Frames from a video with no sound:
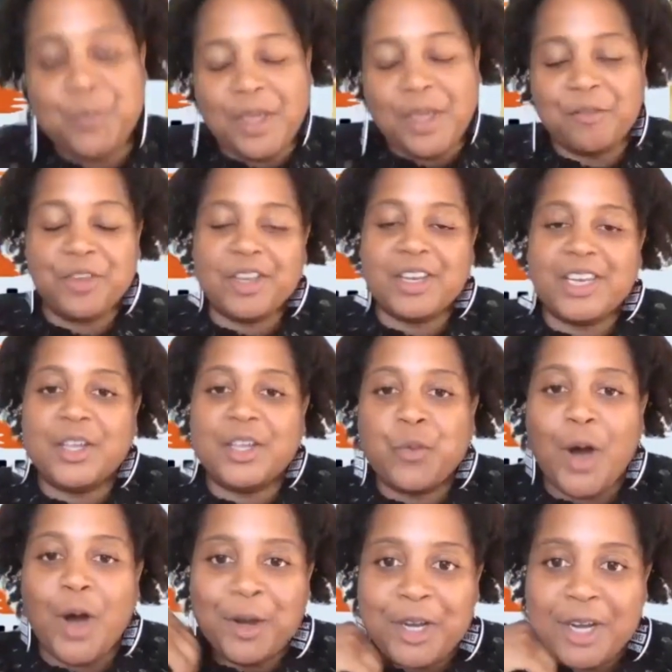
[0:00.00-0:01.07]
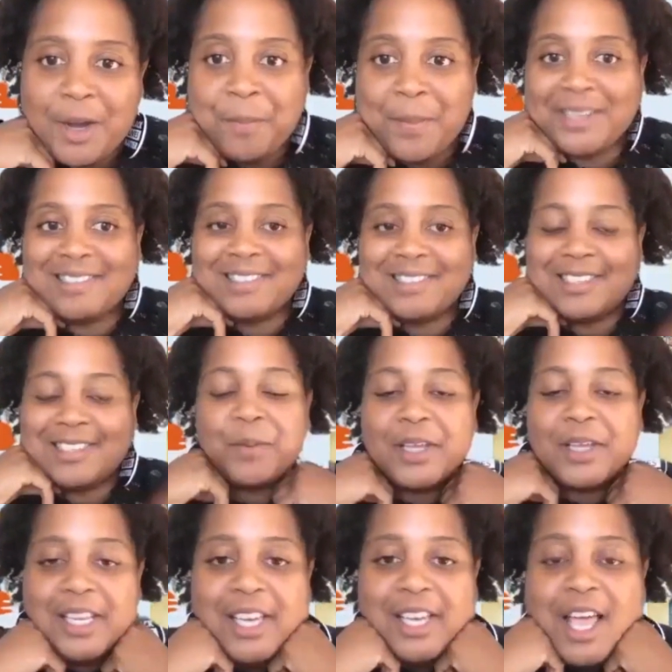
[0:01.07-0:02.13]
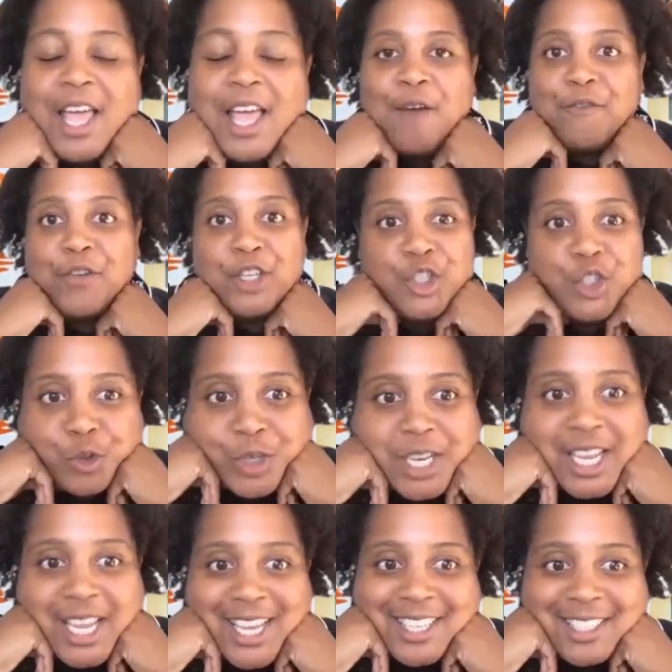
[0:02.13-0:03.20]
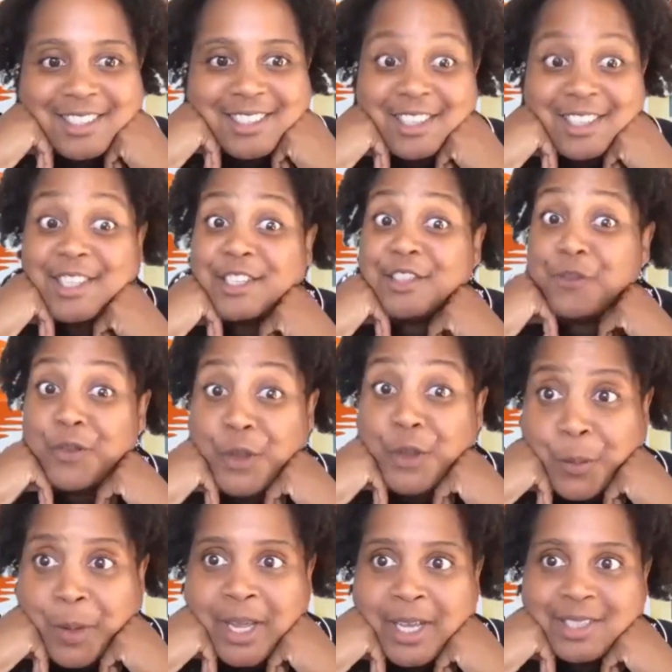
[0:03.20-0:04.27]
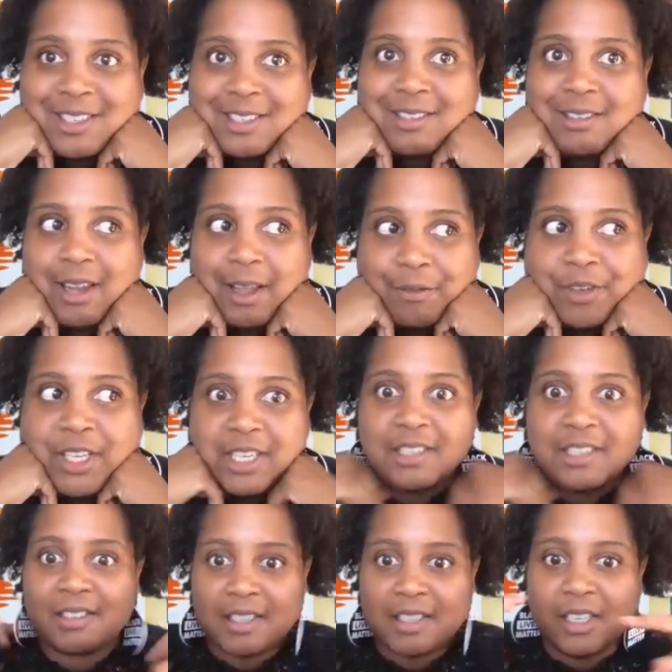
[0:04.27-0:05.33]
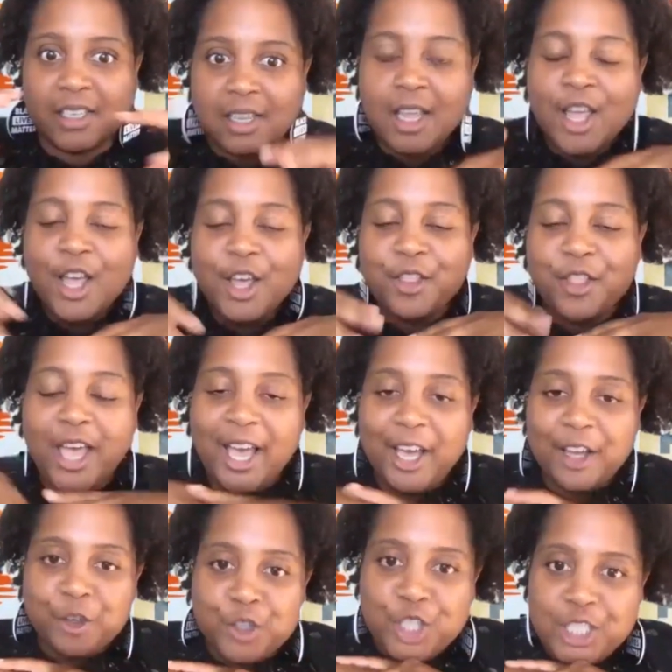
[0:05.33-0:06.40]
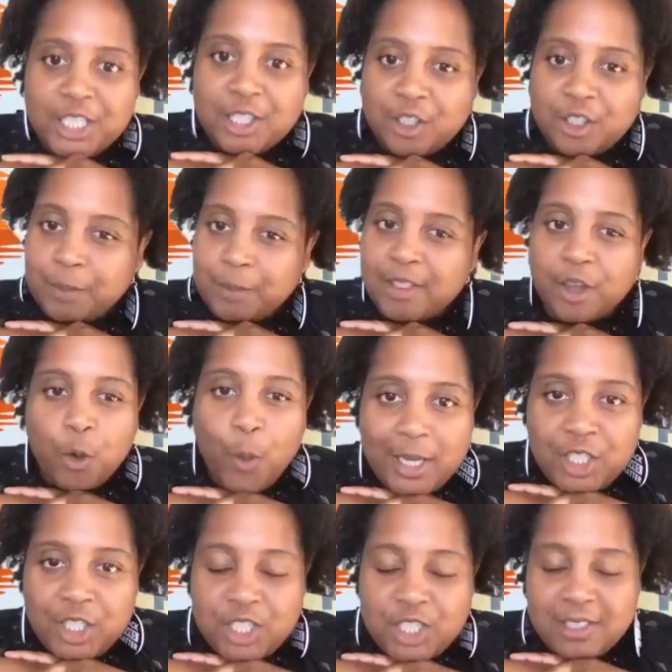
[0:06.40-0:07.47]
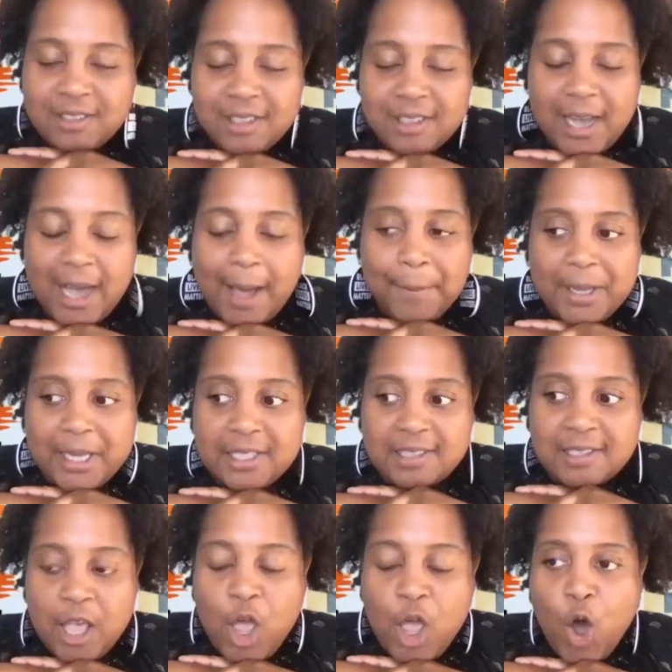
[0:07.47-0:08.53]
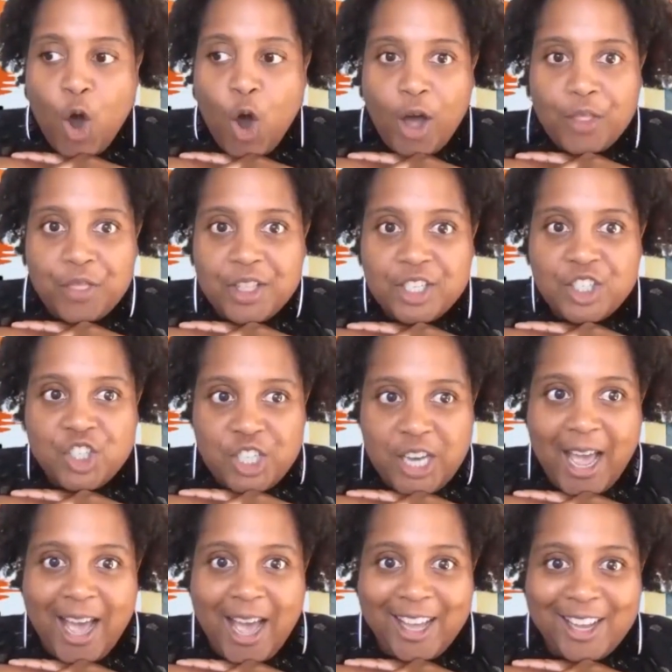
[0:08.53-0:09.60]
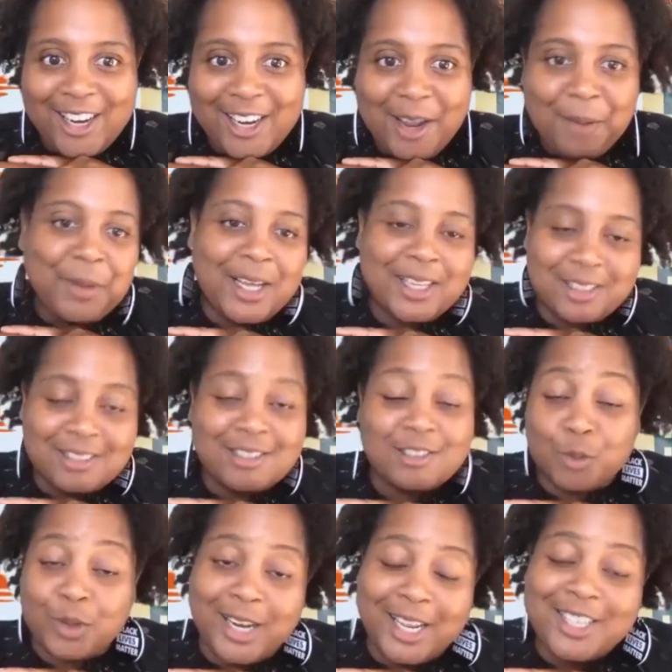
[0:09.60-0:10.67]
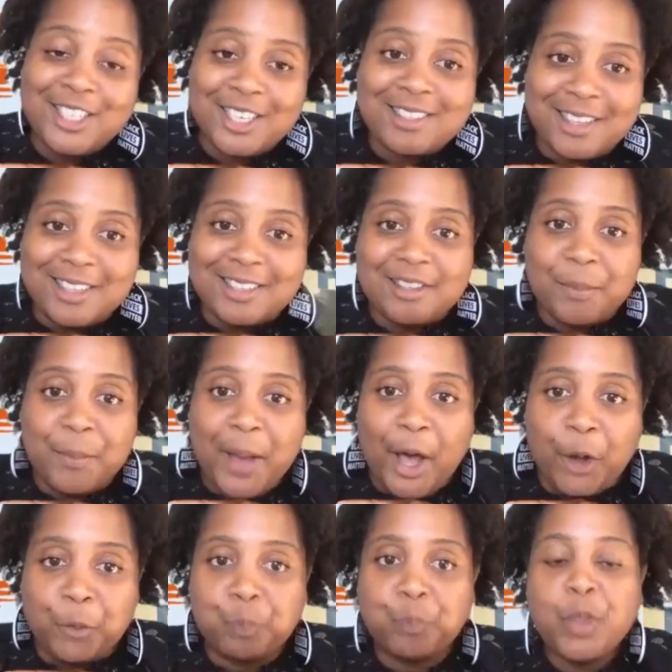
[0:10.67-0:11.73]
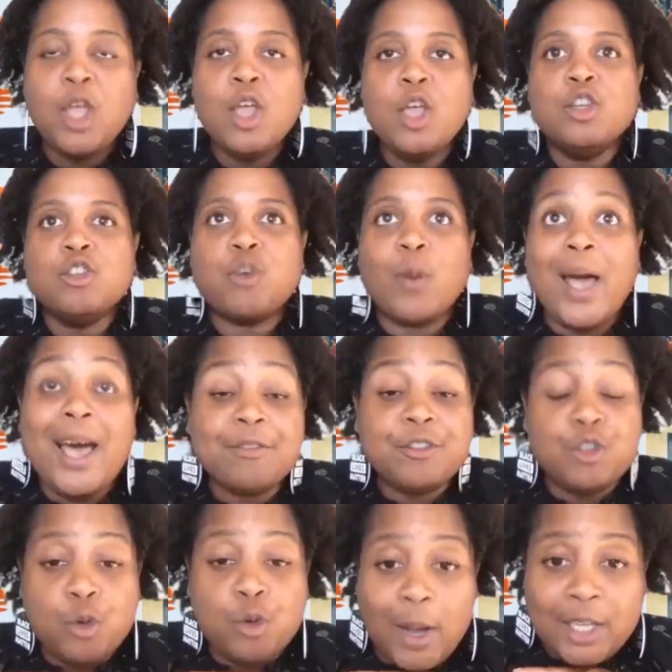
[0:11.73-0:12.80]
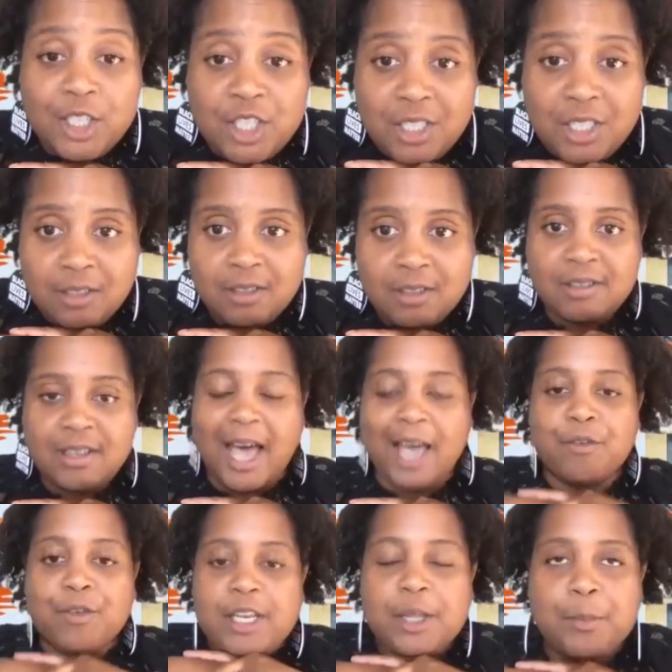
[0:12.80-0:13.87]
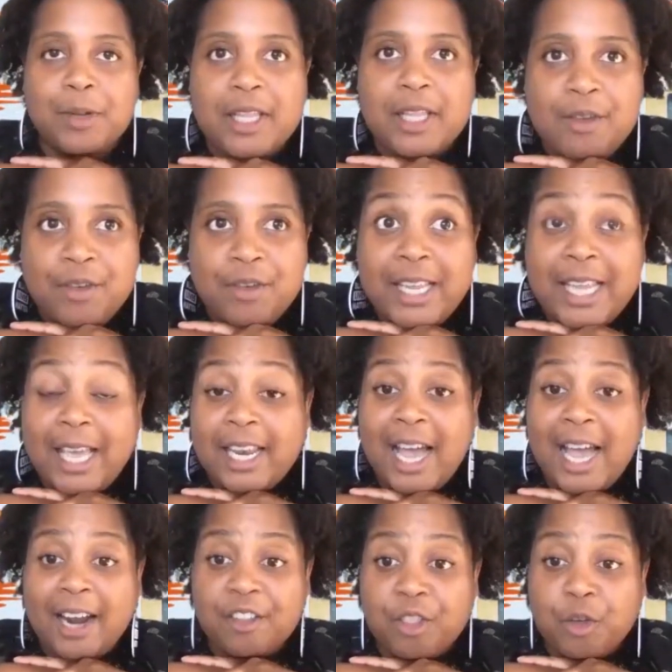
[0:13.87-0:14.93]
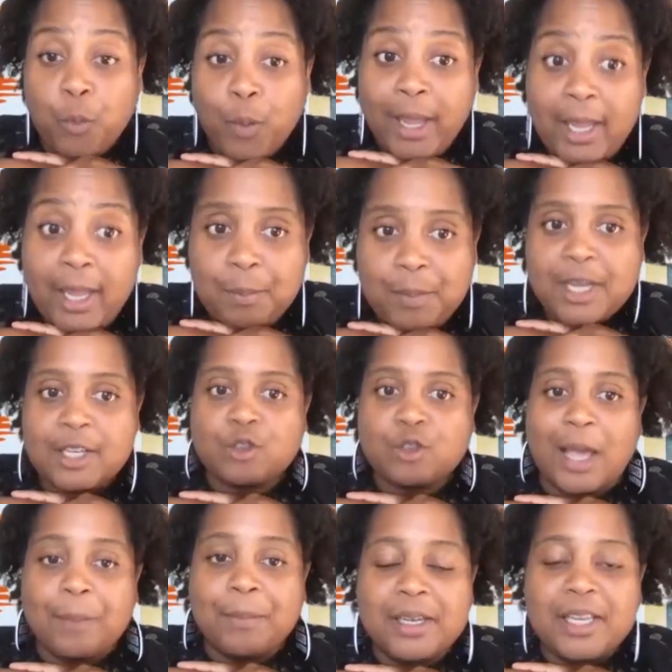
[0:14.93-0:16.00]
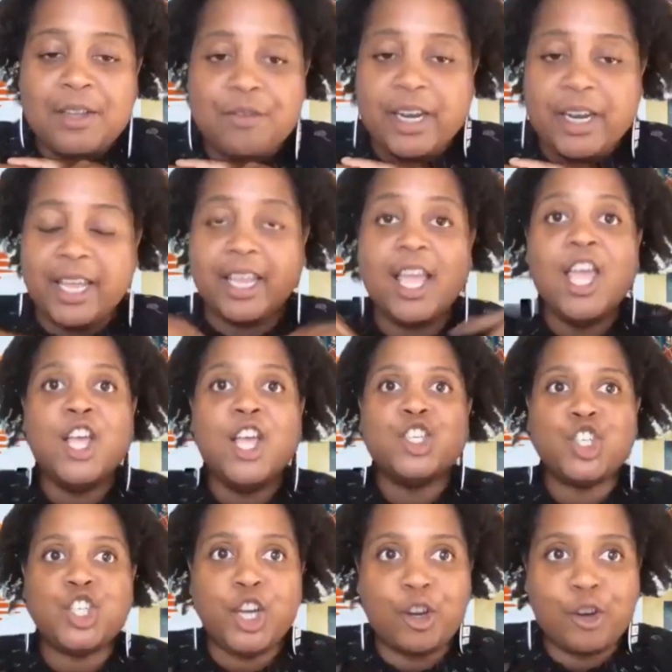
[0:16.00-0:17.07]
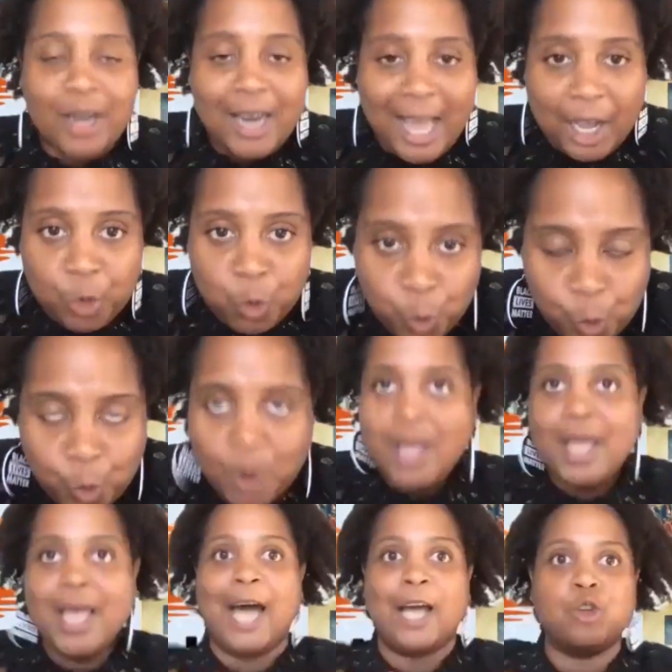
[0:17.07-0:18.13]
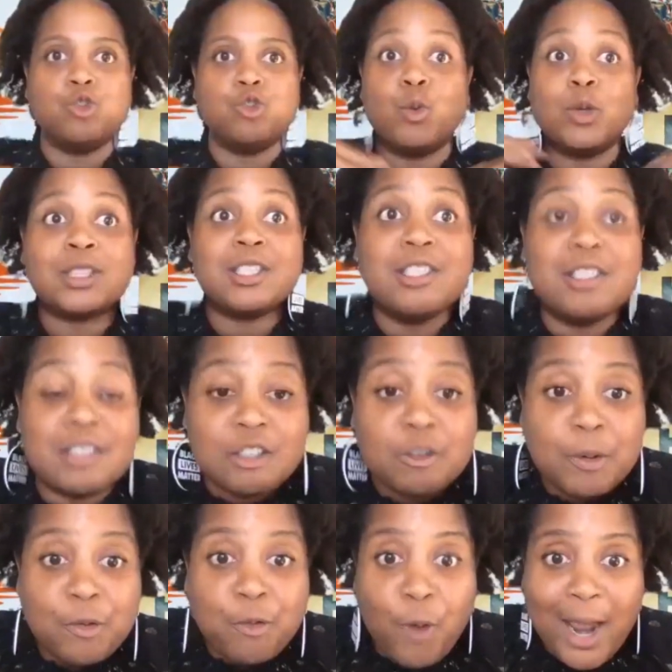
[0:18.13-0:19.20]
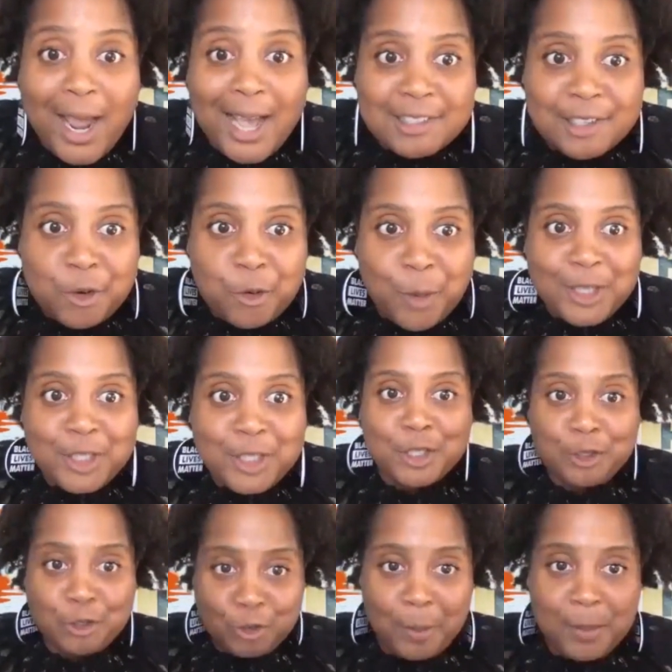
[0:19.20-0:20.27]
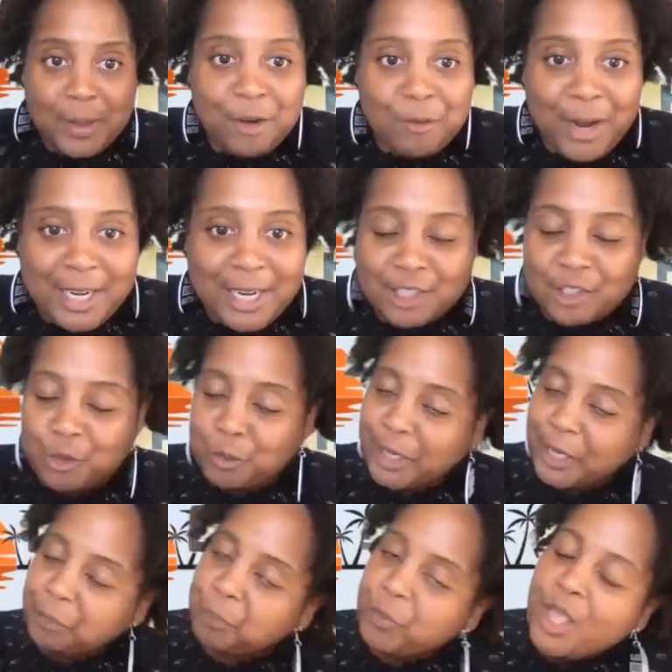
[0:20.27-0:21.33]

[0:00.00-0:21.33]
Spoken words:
Bienvenue. Welcome. Merci en pile for tuning in to this viewing. It's just lovely to see the energy in terms of the questions, the comments on the chat. And I'm like, this is what HSA is about. So I have two questions. I really believe in getting out of the way because I believe in a shared laku. I don't do a thesis before I ask a question, so I'm gonna get right into it.